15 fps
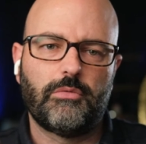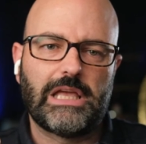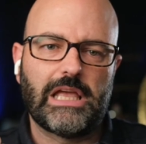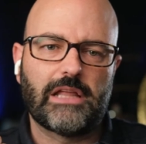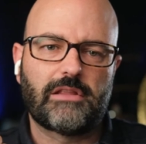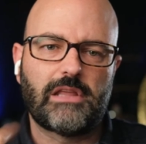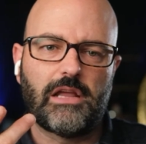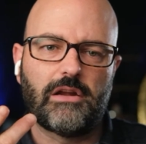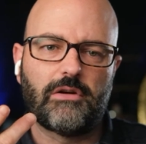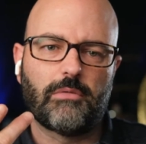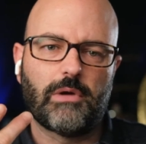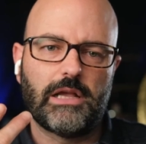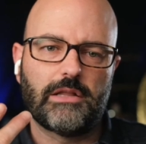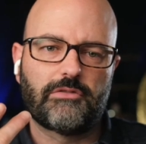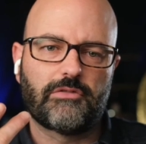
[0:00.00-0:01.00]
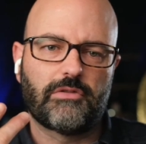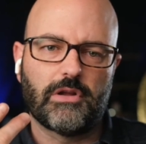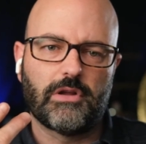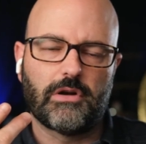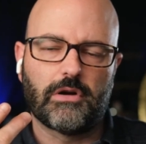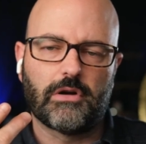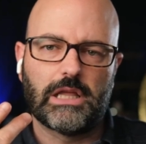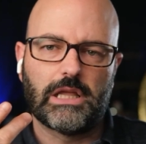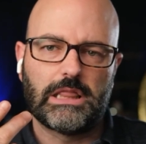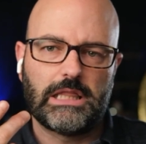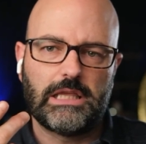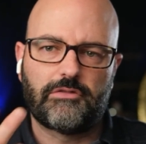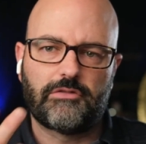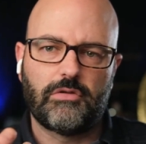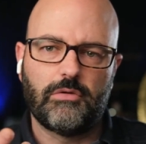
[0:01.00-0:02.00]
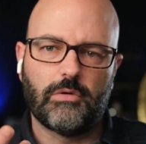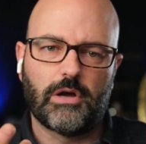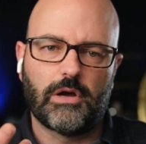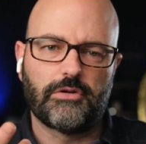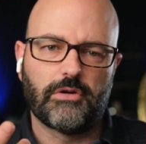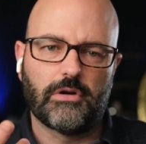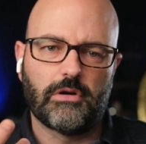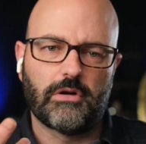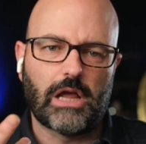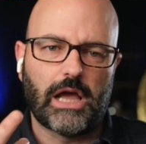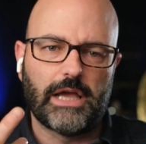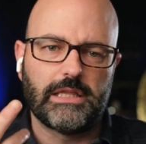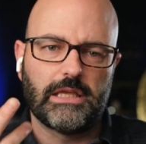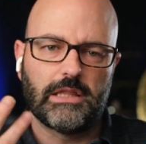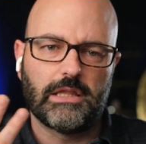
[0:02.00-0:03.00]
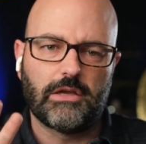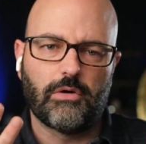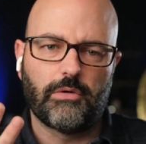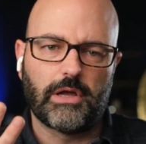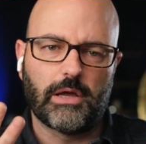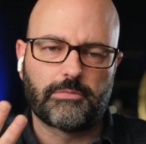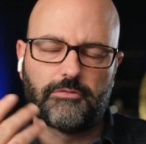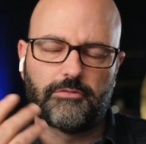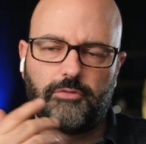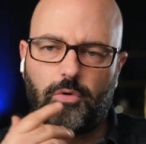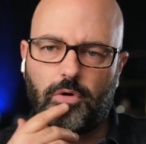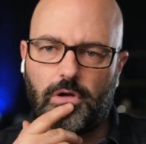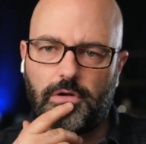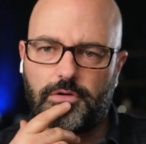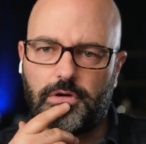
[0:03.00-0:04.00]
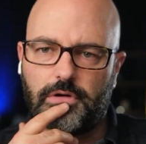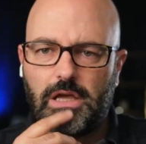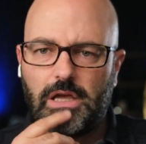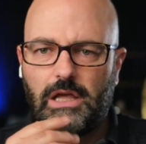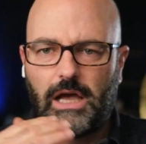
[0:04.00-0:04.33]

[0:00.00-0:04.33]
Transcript: we get data rates that are at least 200, ideally going up to 400.